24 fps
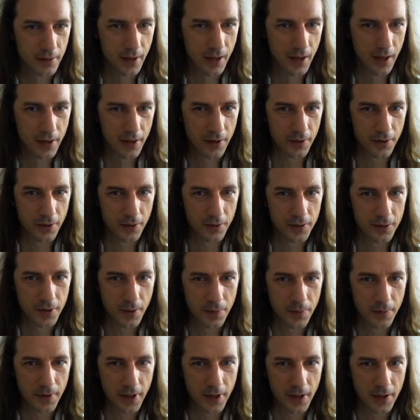I don't know,
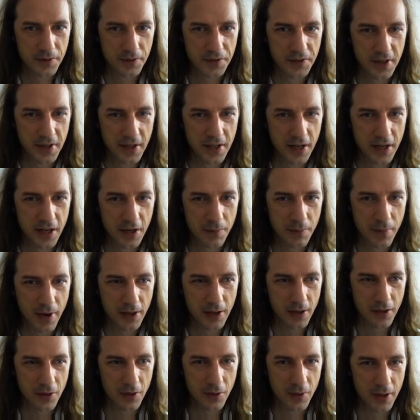something I've seen in
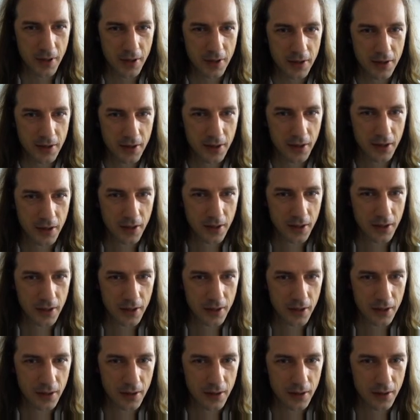Mac OS.
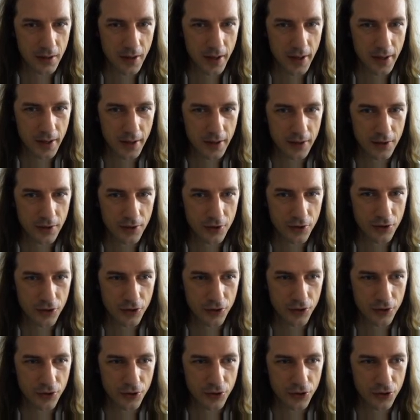Oh, I can
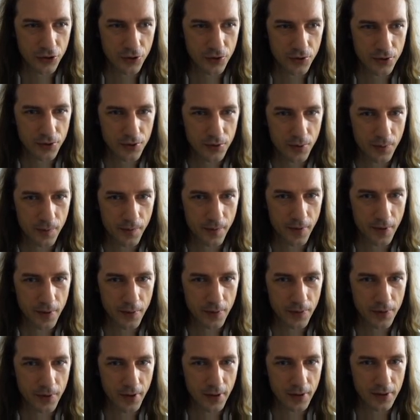choose to
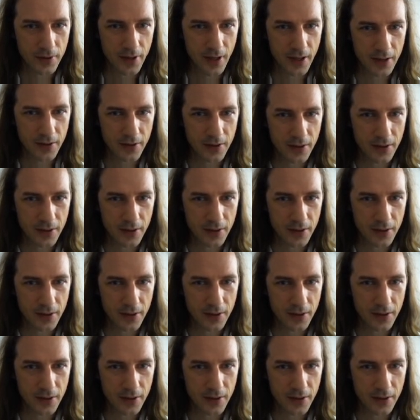view things as